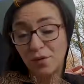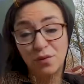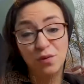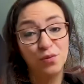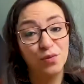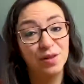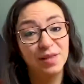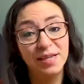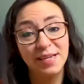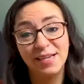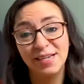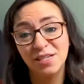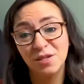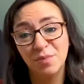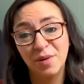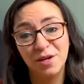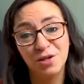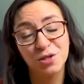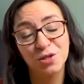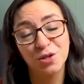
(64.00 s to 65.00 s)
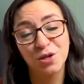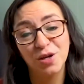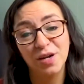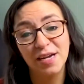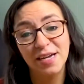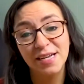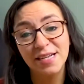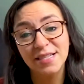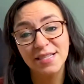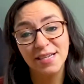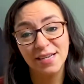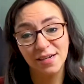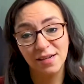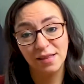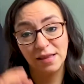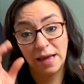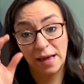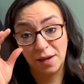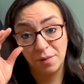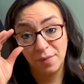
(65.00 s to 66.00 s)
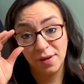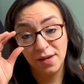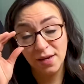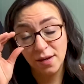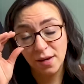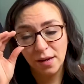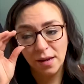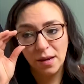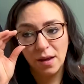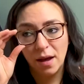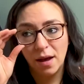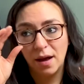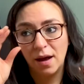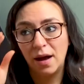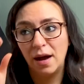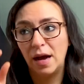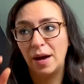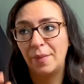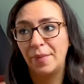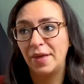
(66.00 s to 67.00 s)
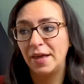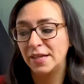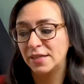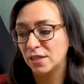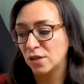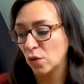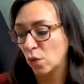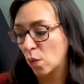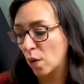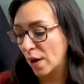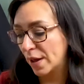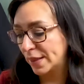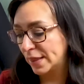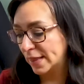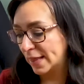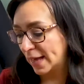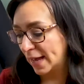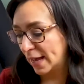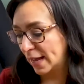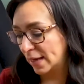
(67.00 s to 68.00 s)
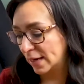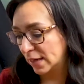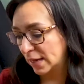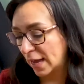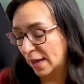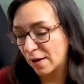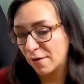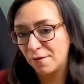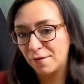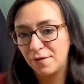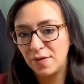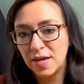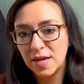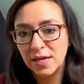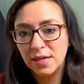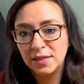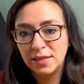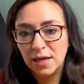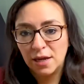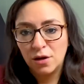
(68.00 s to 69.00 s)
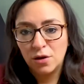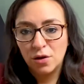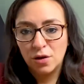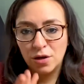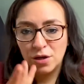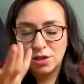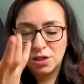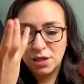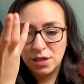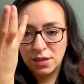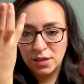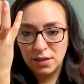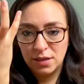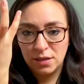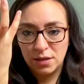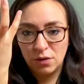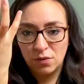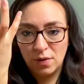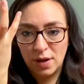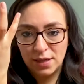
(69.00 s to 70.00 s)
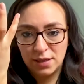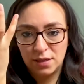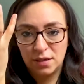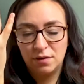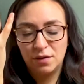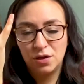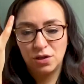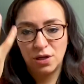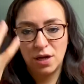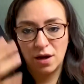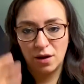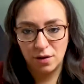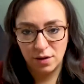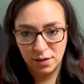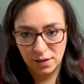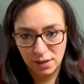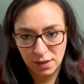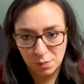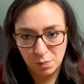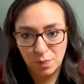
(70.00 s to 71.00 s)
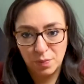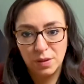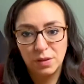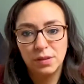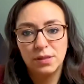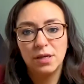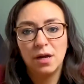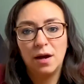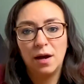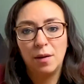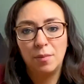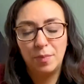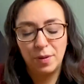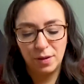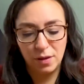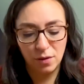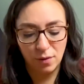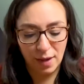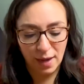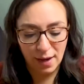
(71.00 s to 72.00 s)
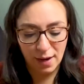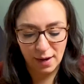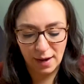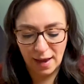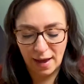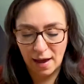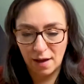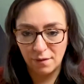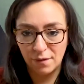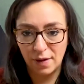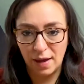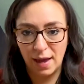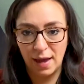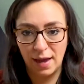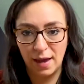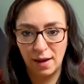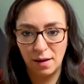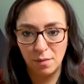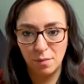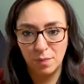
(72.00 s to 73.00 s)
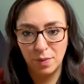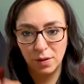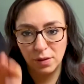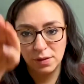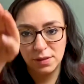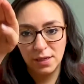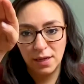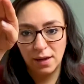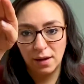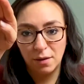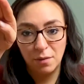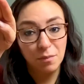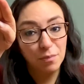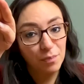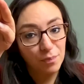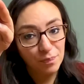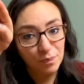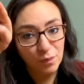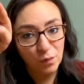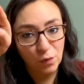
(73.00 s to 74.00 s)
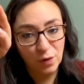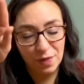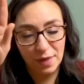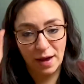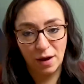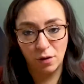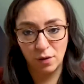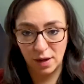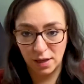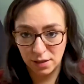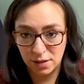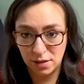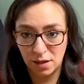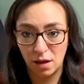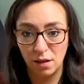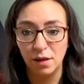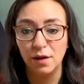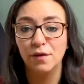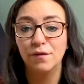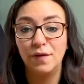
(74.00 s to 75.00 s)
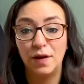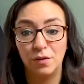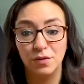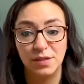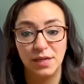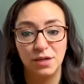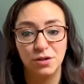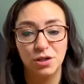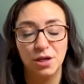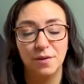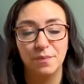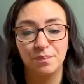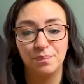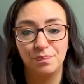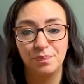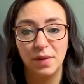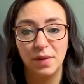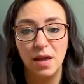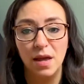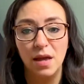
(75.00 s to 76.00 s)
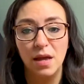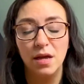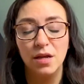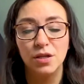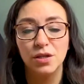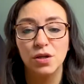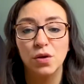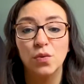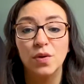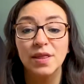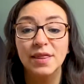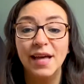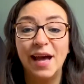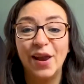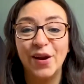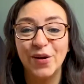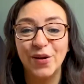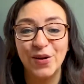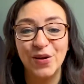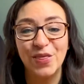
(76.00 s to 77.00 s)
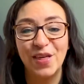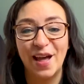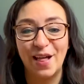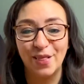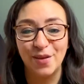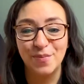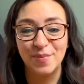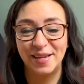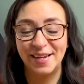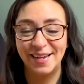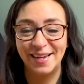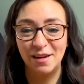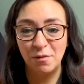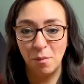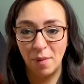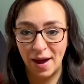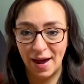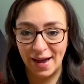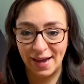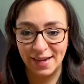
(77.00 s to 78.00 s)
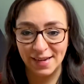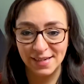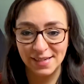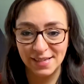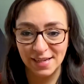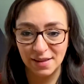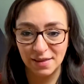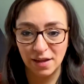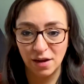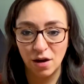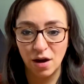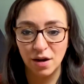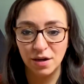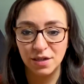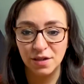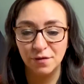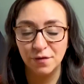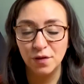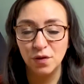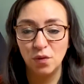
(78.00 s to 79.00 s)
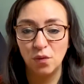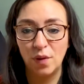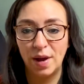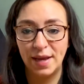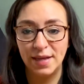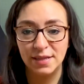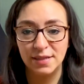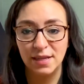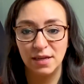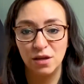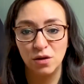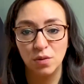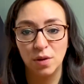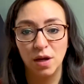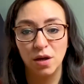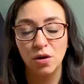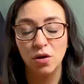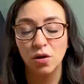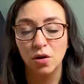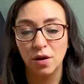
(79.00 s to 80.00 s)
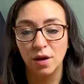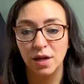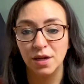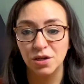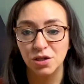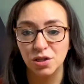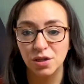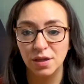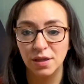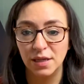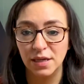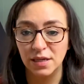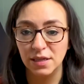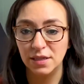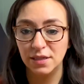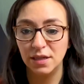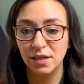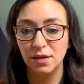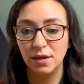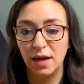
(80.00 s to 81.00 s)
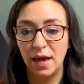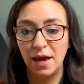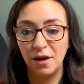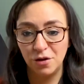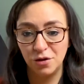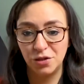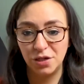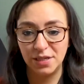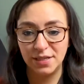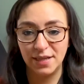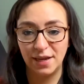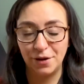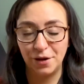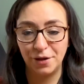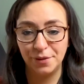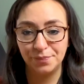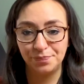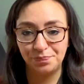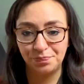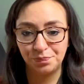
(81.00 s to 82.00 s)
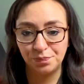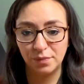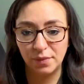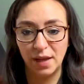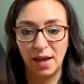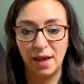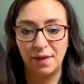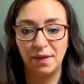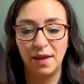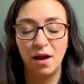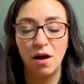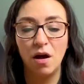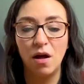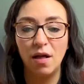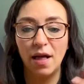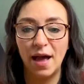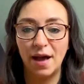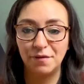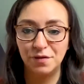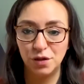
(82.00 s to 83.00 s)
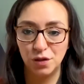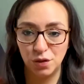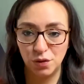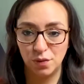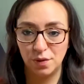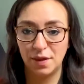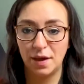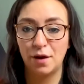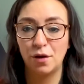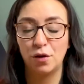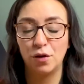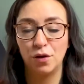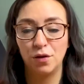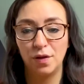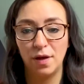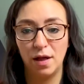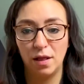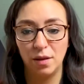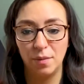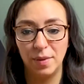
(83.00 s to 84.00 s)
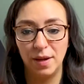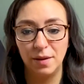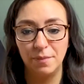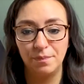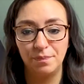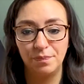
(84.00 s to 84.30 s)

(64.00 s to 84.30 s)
really need to make sure is in alignment. It's the one that kind of feeds and nourishes the rest of the chakras. It's built up. You can't have a building without a solid foundation. So with that earth element in mind, there are different ways that you can nourish this energy center, and they all have to do with that earth element.